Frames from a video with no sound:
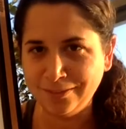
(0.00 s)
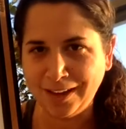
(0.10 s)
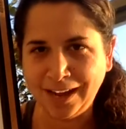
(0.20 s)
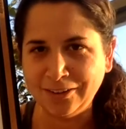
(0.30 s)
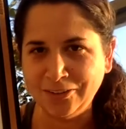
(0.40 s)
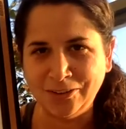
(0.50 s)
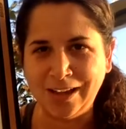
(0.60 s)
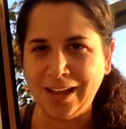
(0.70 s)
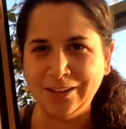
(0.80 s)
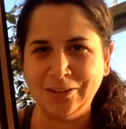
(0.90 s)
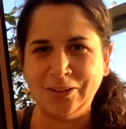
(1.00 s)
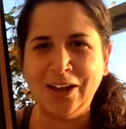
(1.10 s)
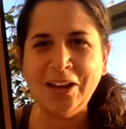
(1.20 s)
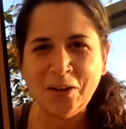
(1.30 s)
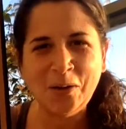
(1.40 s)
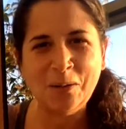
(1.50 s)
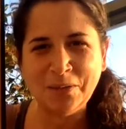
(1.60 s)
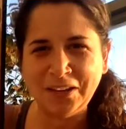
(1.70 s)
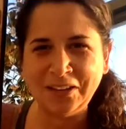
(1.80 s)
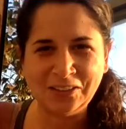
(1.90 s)
I don't know. I know I'm
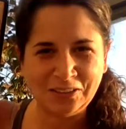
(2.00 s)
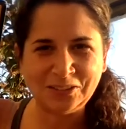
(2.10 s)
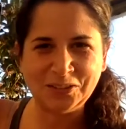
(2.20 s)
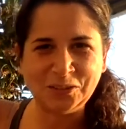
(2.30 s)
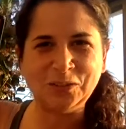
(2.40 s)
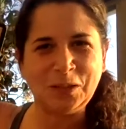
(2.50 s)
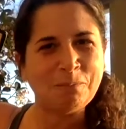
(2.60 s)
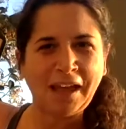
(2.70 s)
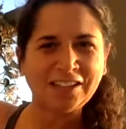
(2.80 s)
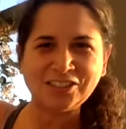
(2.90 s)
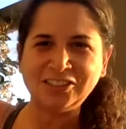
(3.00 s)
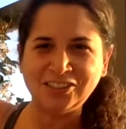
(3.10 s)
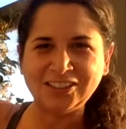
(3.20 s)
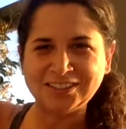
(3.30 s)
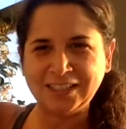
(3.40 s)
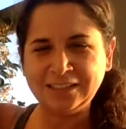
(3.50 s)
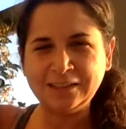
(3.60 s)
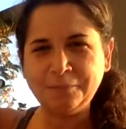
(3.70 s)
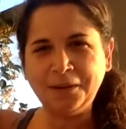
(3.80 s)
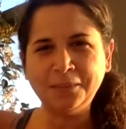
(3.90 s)
getting a little too like passionate and excited
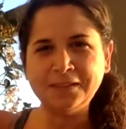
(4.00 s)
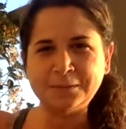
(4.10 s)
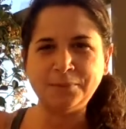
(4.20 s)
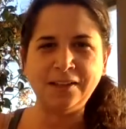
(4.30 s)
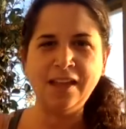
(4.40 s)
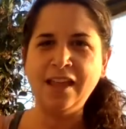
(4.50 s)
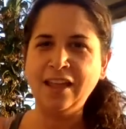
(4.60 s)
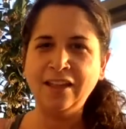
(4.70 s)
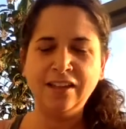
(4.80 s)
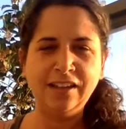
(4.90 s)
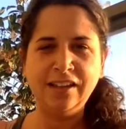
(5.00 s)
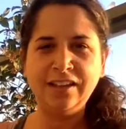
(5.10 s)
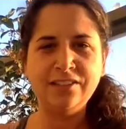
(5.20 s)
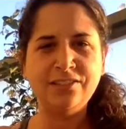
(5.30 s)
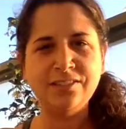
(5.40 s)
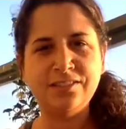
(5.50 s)
about this, but it's